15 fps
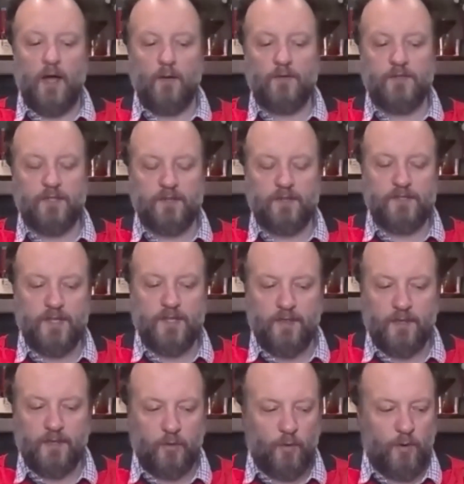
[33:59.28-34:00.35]
was going to say
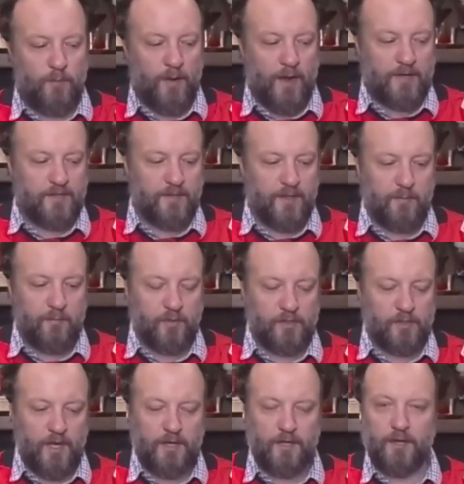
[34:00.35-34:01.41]
that going back to that
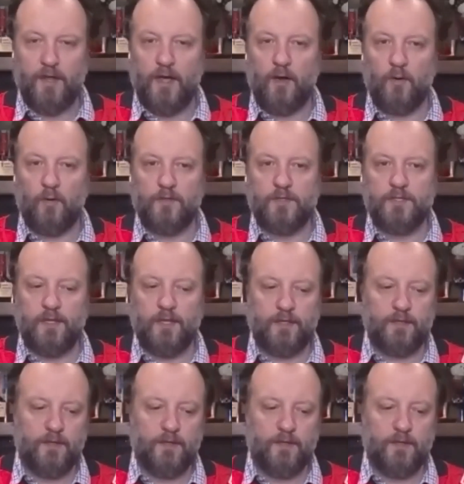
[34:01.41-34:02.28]
Bruichladdich now is